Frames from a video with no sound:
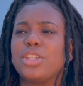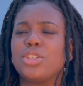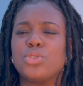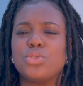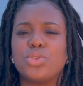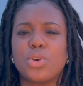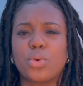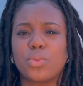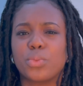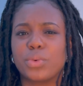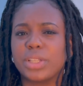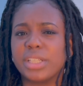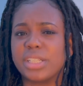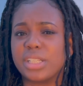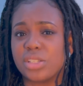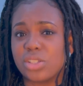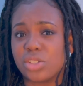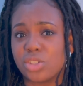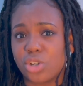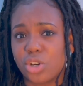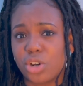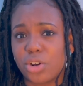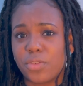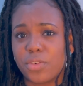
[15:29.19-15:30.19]
you don't really
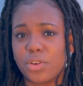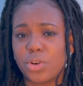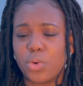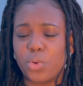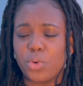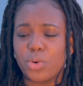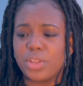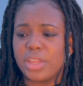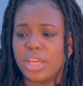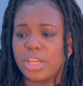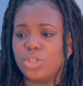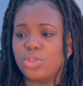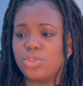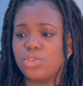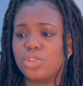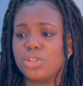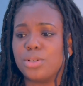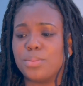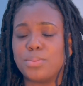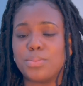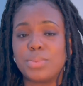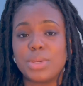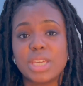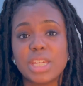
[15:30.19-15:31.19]
deserve it, or that you
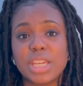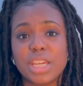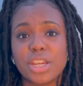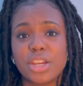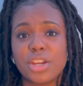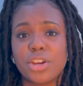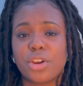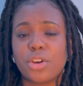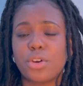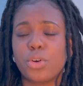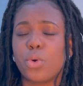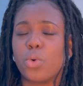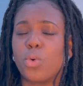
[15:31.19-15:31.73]
shouldn't be here,